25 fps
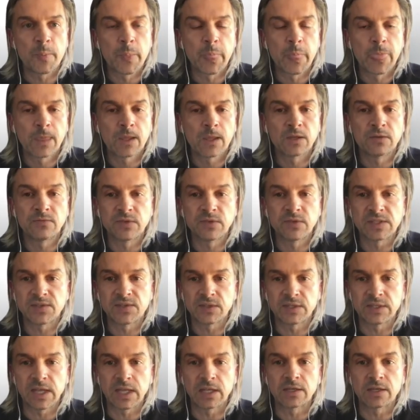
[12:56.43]
convince
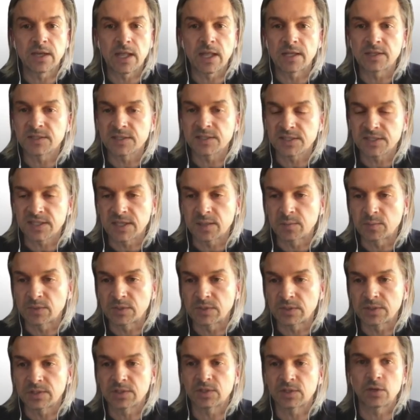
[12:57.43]
the data analysis team
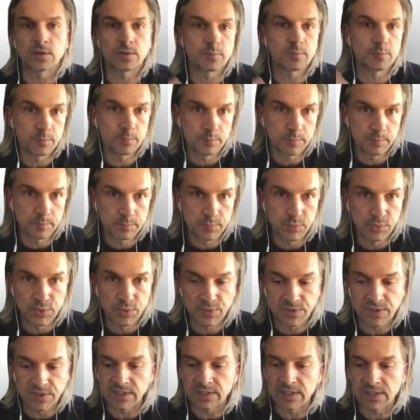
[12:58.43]
to start
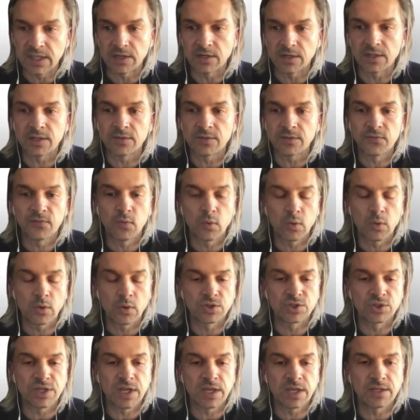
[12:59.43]
producing data for
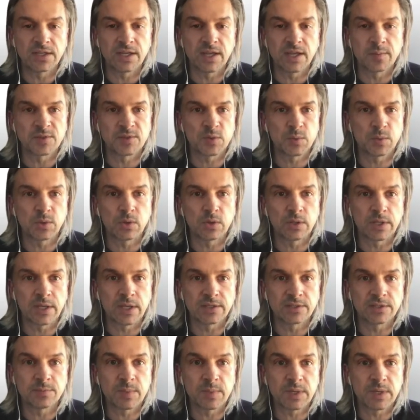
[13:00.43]
GADM, so we only
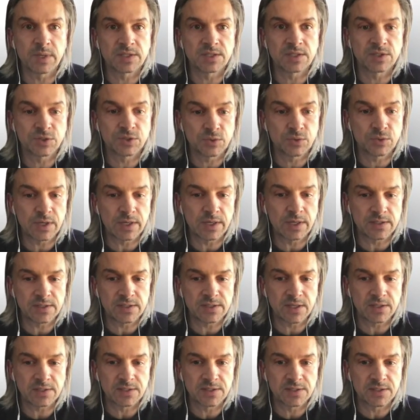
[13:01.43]
had to mix 2 data
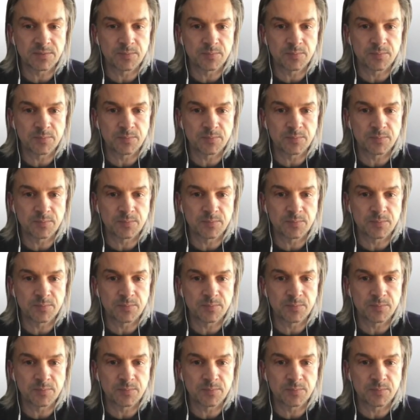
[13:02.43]
sets.